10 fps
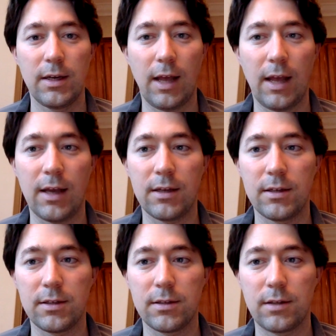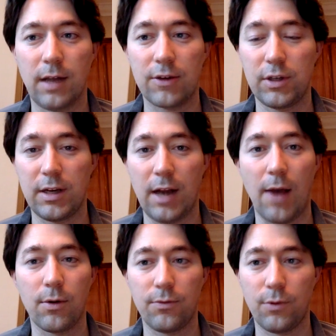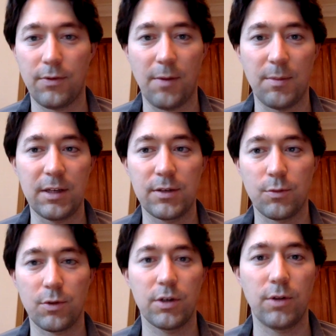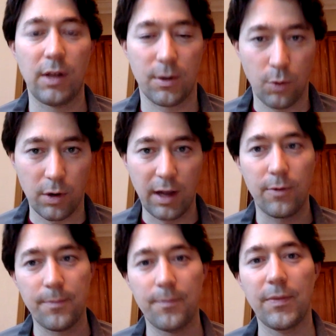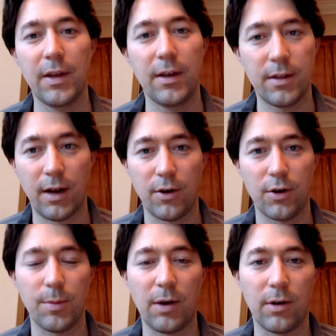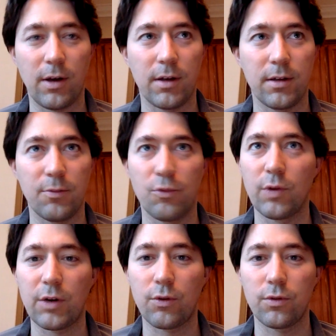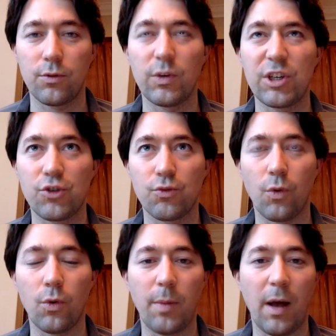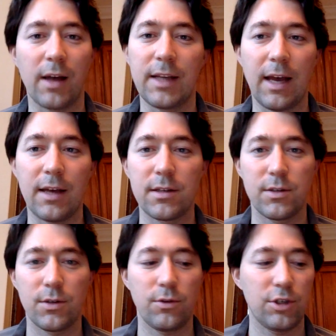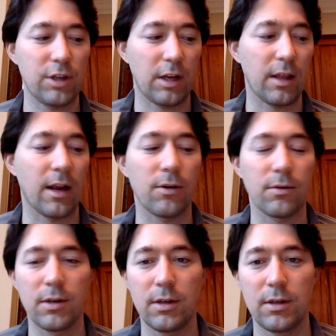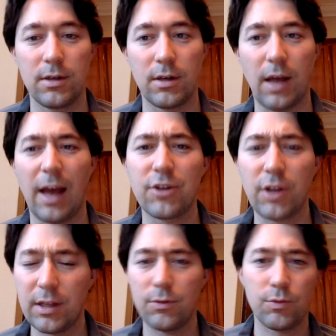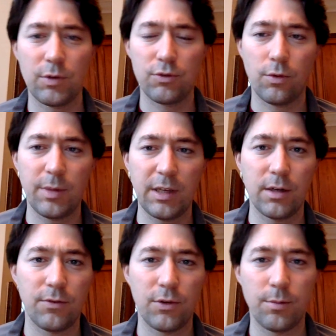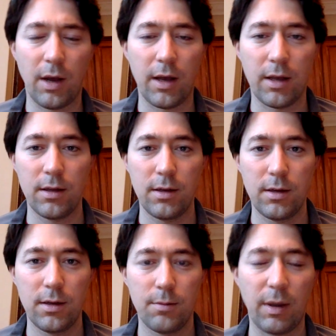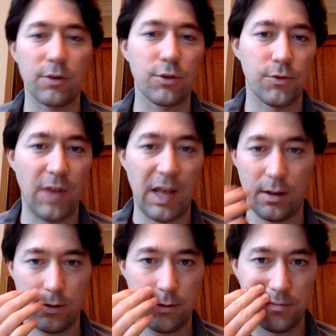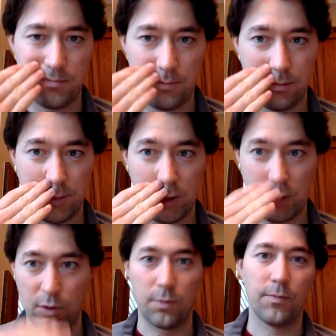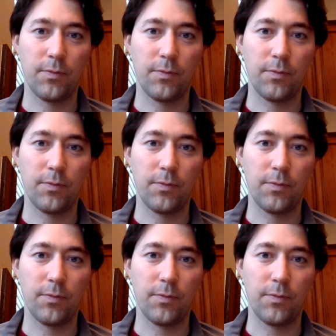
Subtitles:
and actually in an hour and 45 minutes. We're going to do like a workout that I heard about on the Rich Roll podcast, so you should check that out. Actually, I think it was Rich Roll being interviewed by Michael Gervais, so